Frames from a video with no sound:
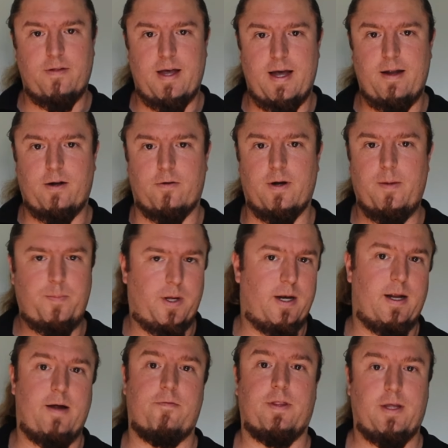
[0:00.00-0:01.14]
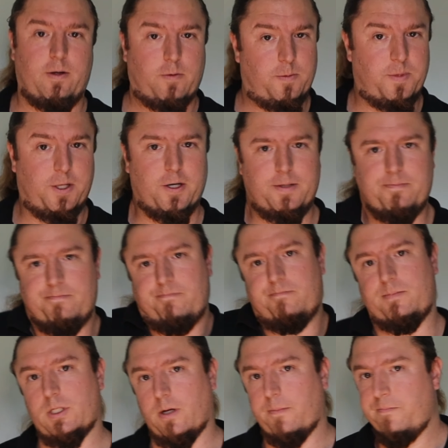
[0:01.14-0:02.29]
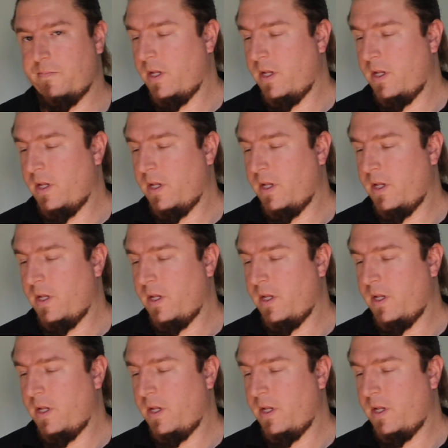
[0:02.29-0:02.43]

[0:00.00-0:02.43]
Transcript: that grip and everything would be good. So